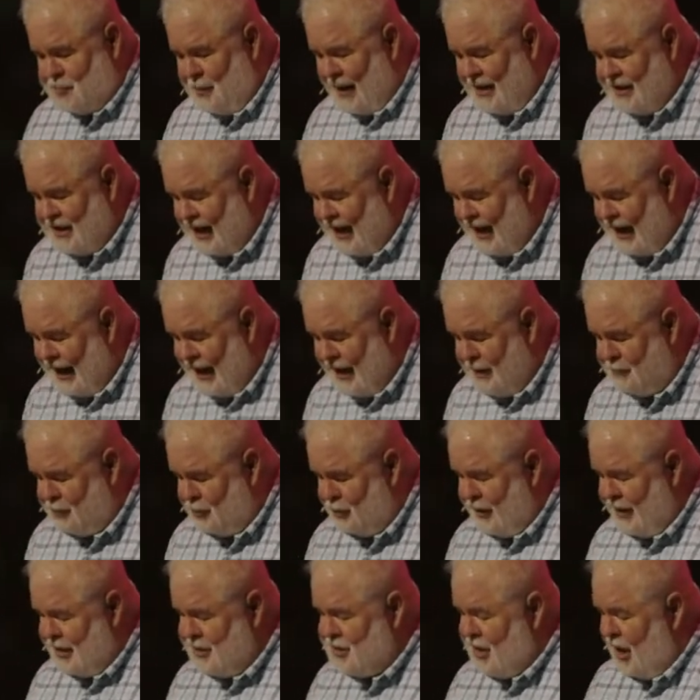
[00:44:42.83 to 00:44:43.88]
by the high
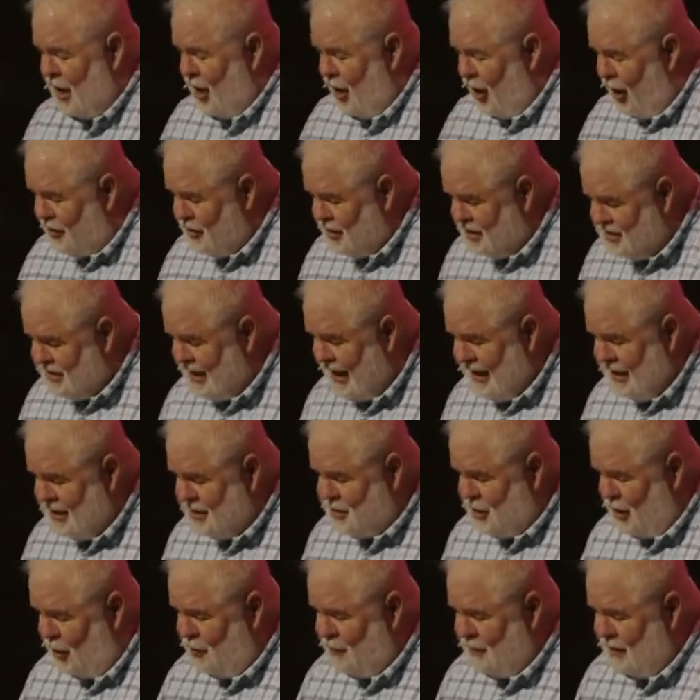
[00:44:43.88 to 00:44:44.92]
priest on the Day
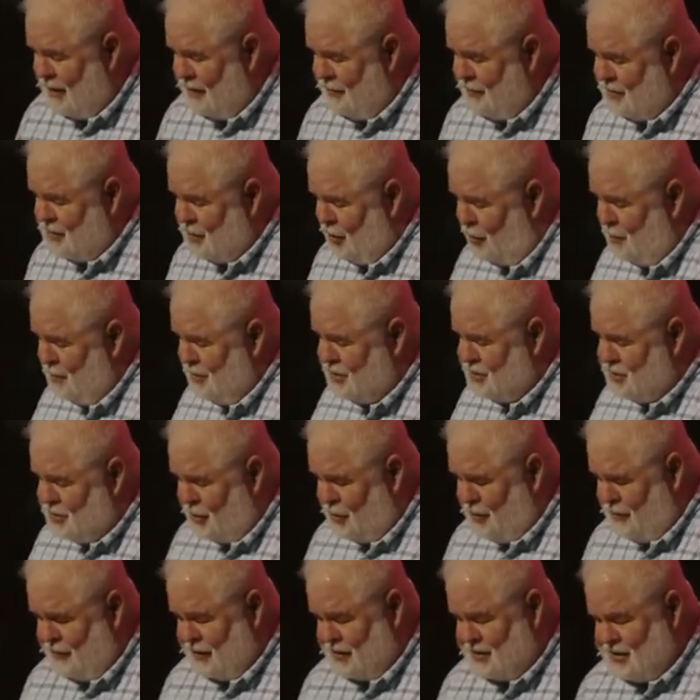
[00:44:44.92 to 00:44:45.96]
of Atonement
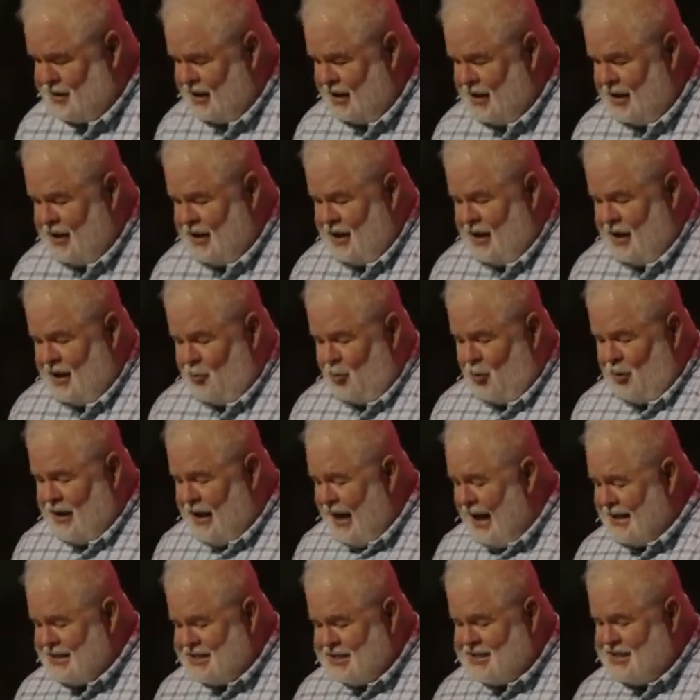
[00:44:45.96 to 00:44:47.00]
service. We're
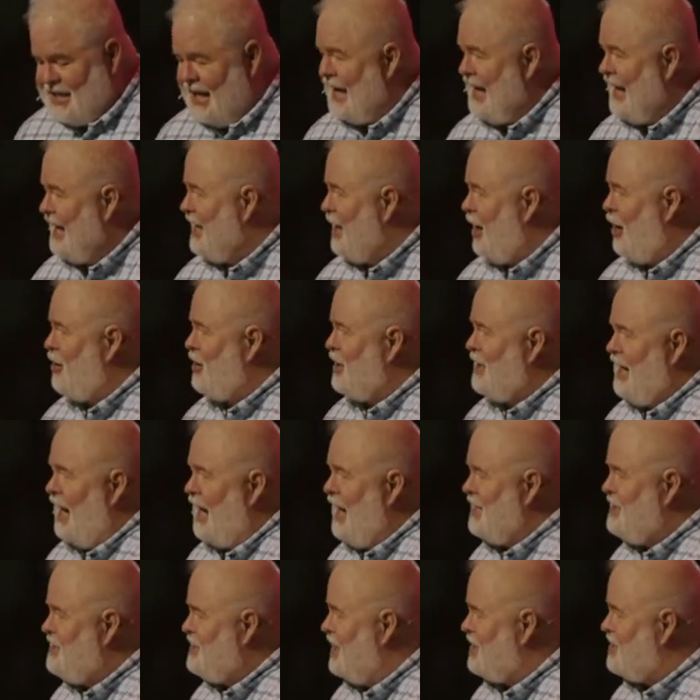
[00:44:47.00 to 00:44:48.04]
not saying our
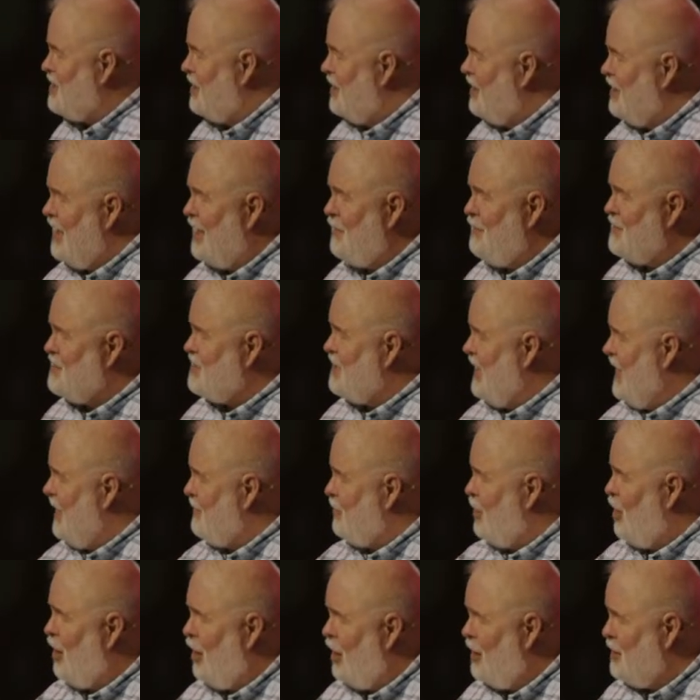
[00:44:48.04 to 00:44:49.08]
God doesn't love us and have
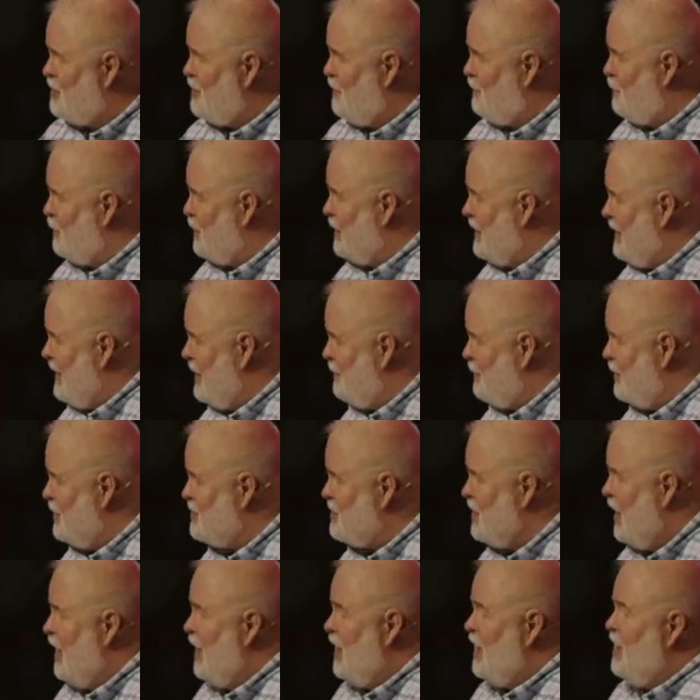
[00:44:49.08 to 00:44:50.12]
a heart to forgive
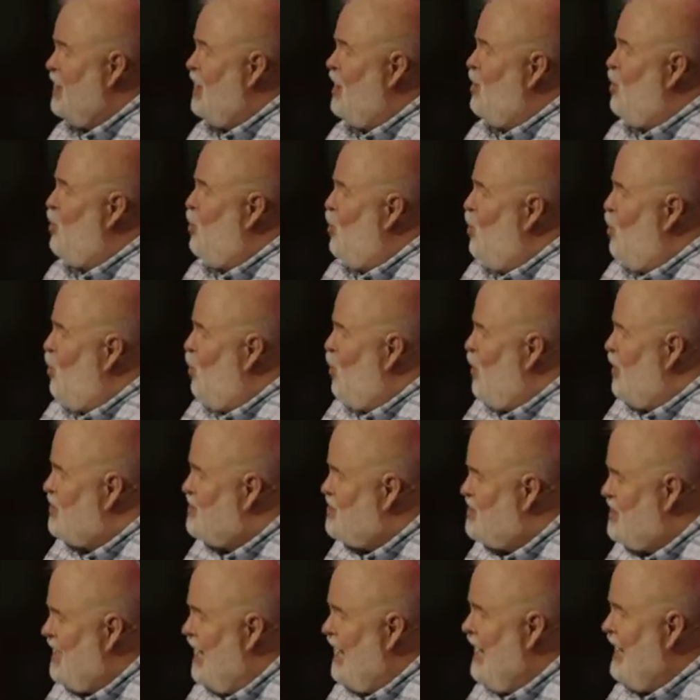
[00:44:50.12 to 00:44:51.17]
us. We're
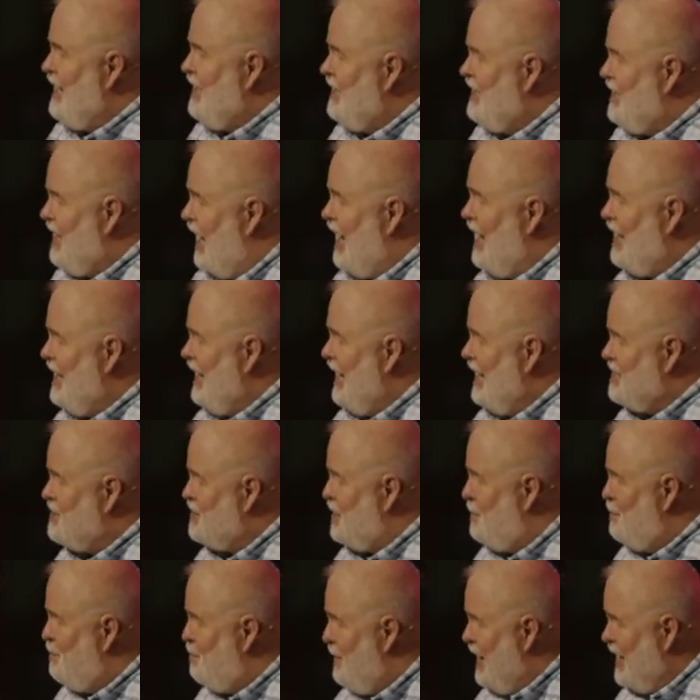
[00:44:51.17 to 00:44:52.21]
saying God has
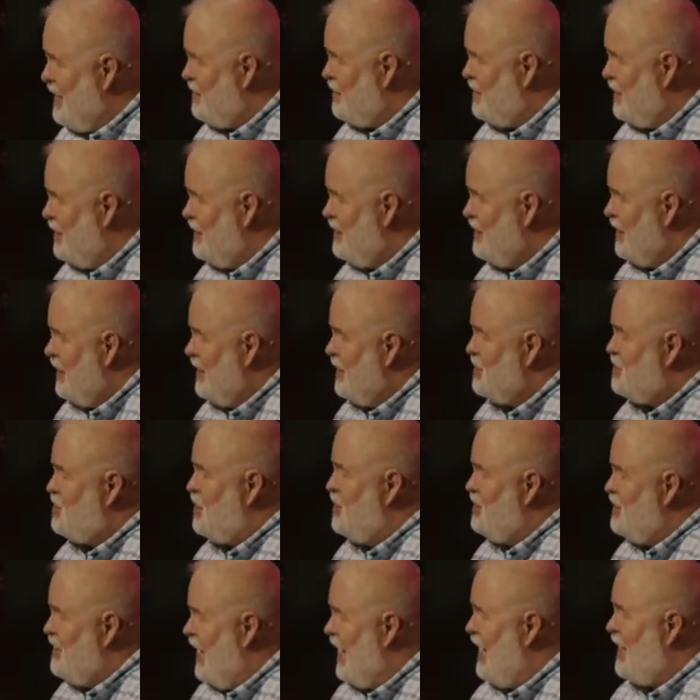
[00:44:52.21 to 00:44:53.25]
a method
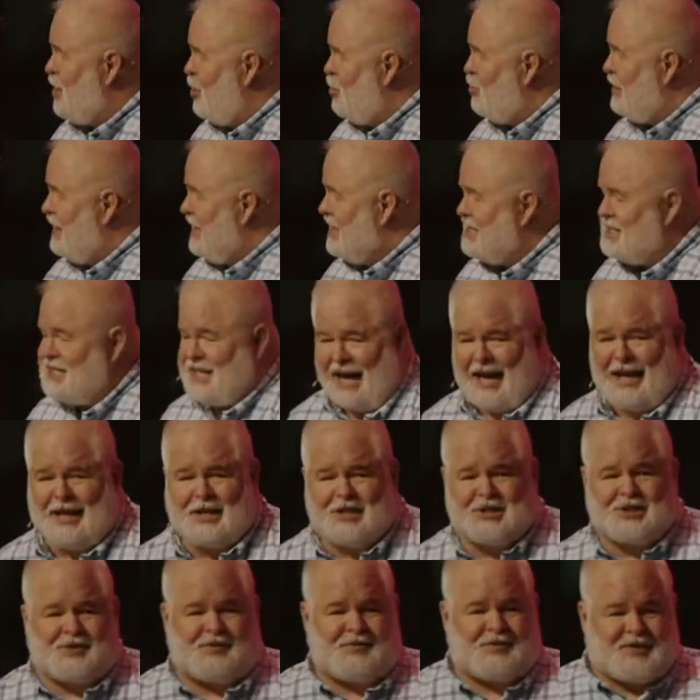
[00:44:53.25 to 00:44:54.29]
to not only
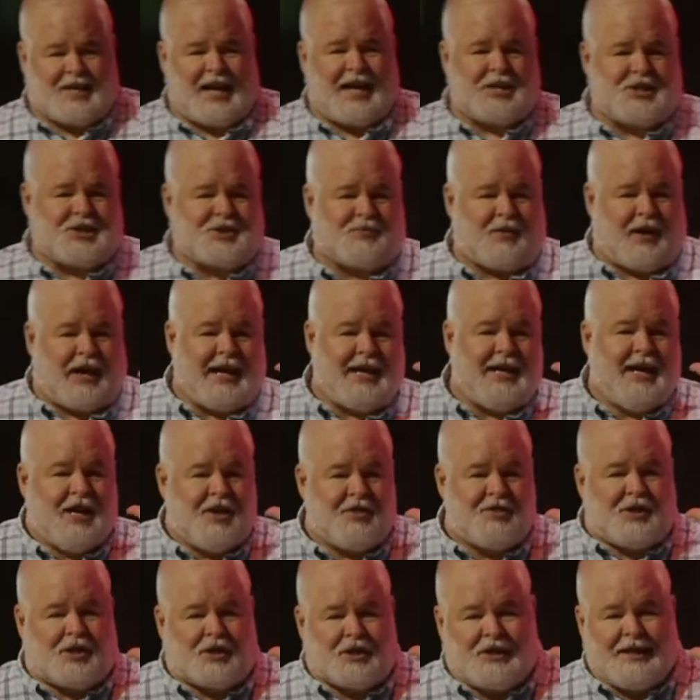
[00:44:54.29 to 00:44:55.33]
satisfy
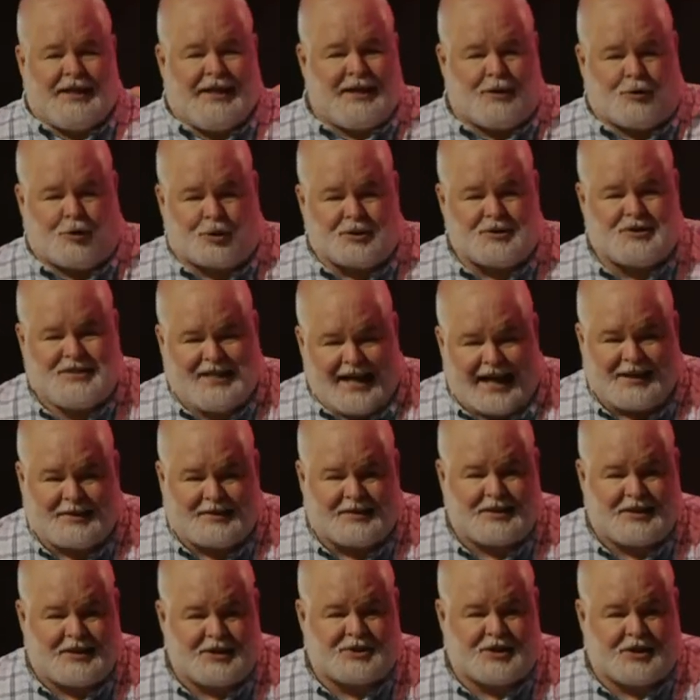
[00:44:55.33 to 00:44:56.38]
the legal debt
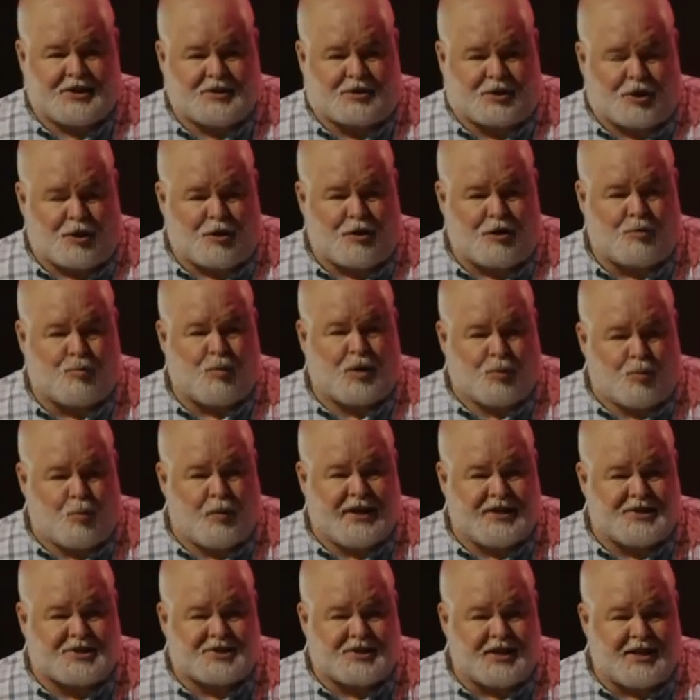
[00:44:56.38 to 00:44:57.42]
that is incurred when
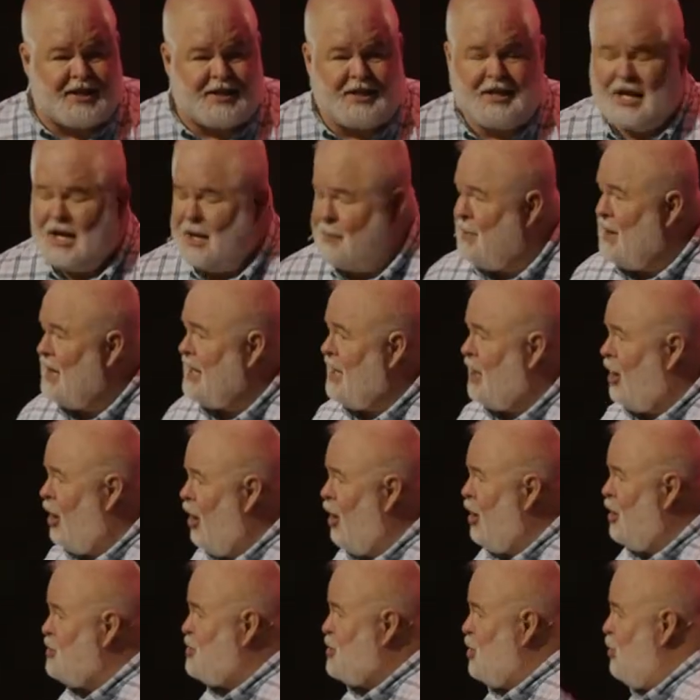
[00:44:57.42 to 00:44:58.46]
we sin, but he
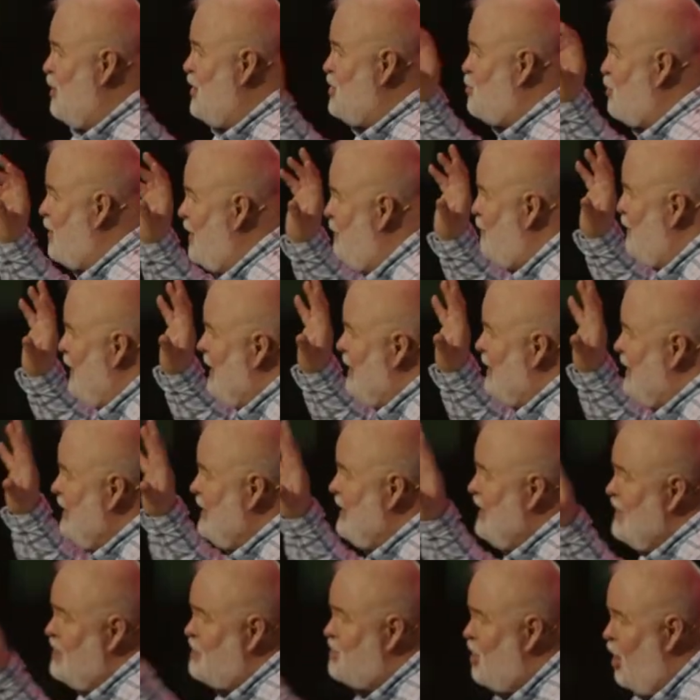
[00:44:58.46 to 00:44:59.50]
also is revealing
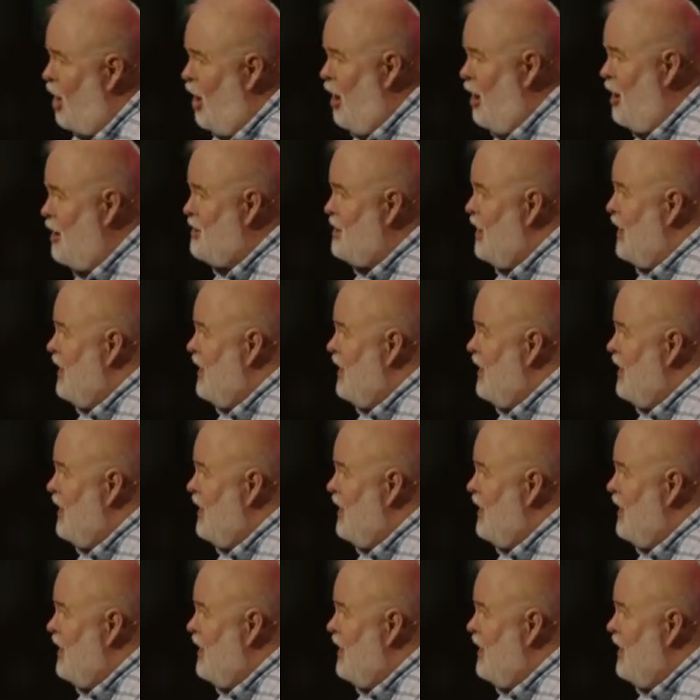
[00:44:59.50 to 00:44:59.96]
his heart